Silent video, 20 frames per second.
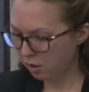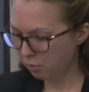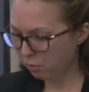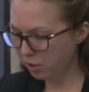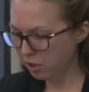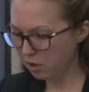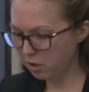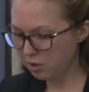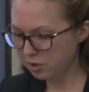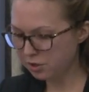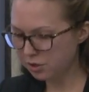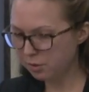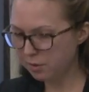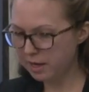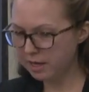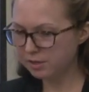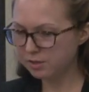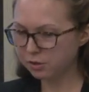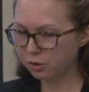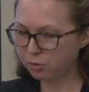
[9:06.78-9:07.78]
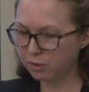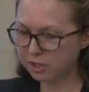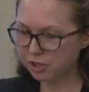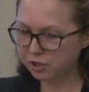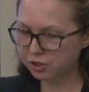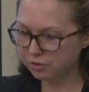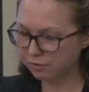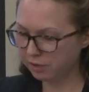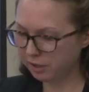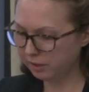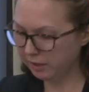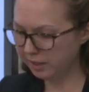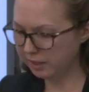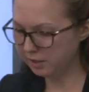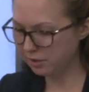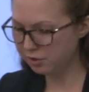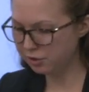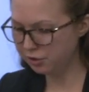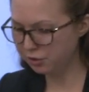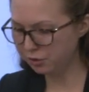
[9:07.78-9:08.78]
We also asked a question
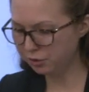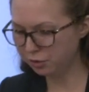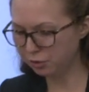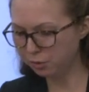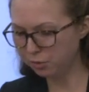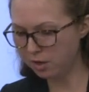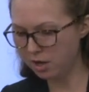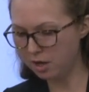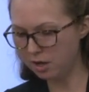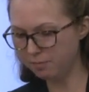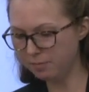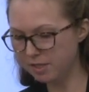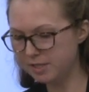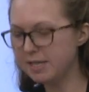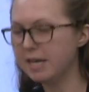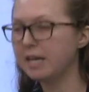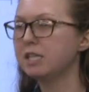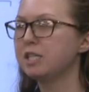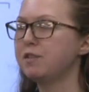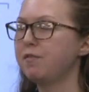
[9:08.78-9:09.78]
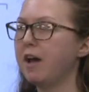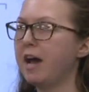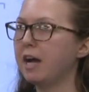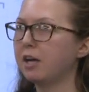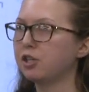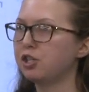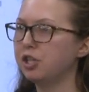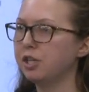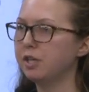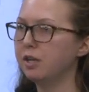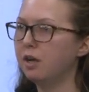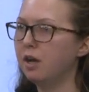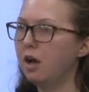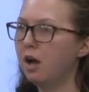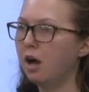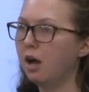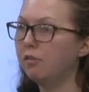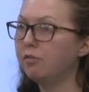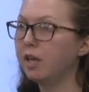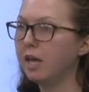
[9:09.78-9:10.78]
related to um, the satisfaction
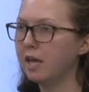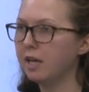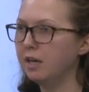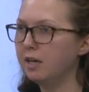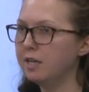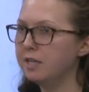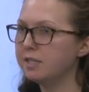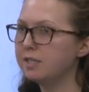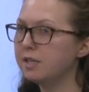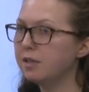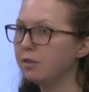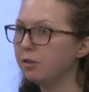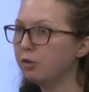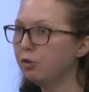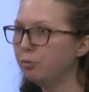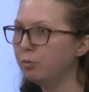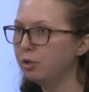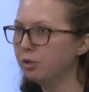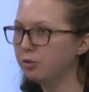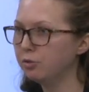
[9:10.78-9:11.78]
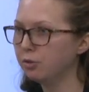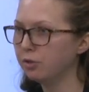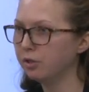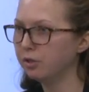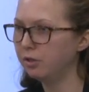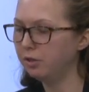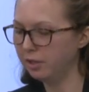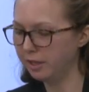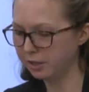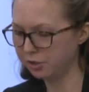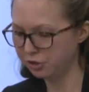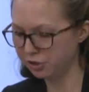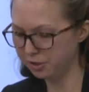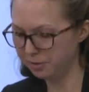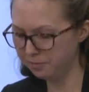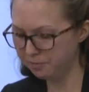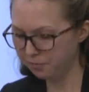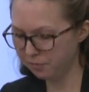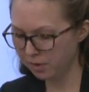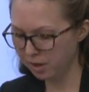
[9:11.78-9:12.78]
of candidates in the gubernatorial
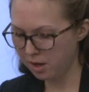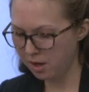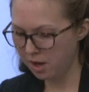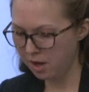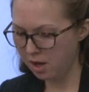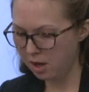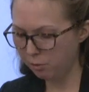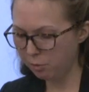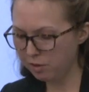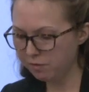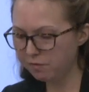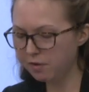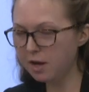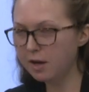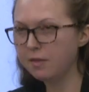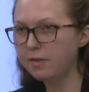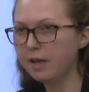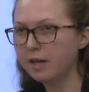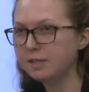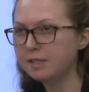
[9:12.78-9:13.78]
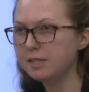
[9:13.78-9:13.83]
election. And we find that